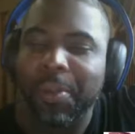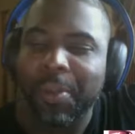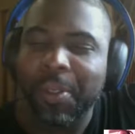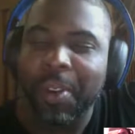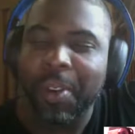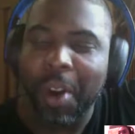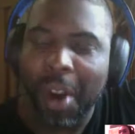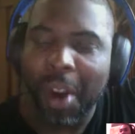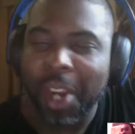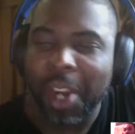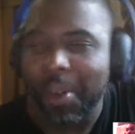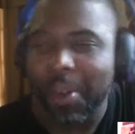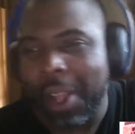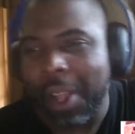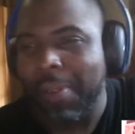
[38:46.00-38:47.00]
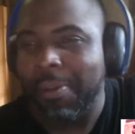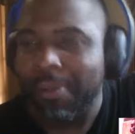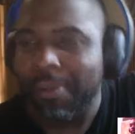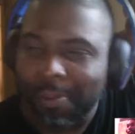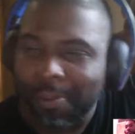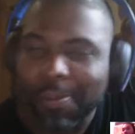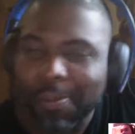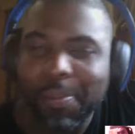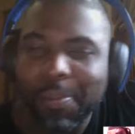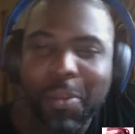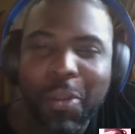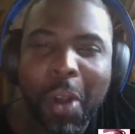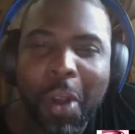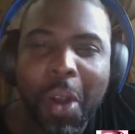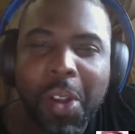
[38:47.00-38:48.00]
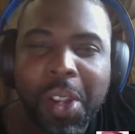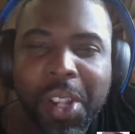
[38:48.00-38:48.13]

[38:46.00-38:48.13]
All right, well, it's all good.